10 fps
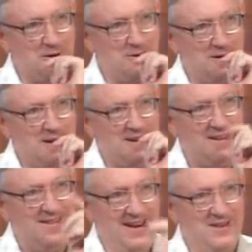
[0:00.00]
Now,
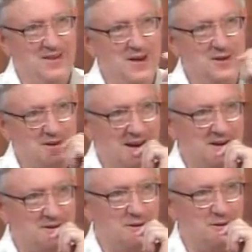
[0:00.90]
there's an
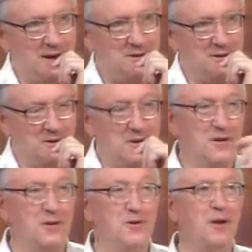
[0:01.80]
interesting question. You see,
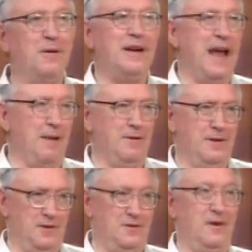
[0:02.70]
the German
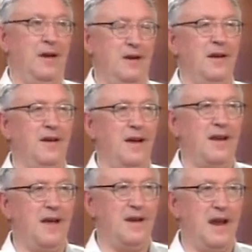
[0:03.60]
capitalists are
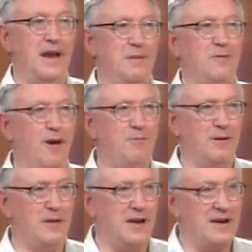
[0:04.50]
in a
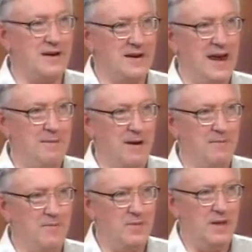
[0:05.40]
problem. They're in a dilemma.
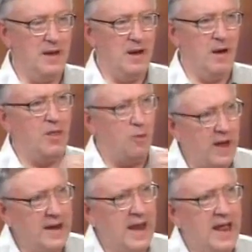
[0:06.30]
On the
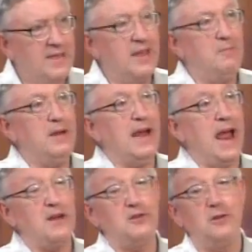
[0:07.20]
one hand, they're being
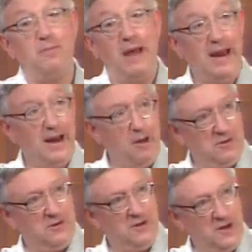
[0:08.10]
asked to bail
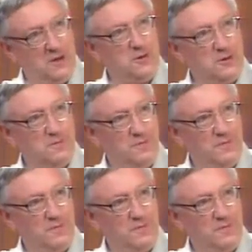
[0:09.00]
out Greece,